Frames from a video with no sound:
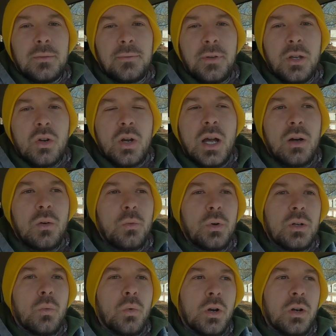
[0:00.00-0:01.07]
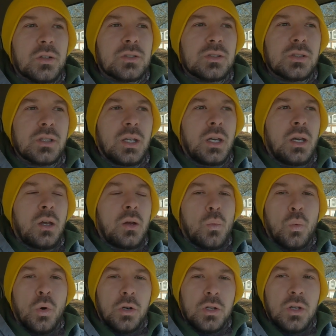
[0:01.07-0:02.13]
Figure out what works,
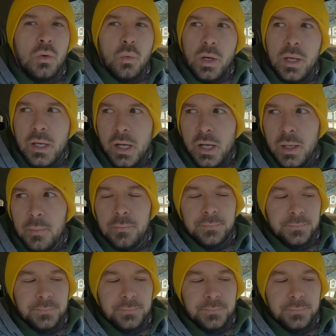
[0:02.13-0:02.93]
work your way up.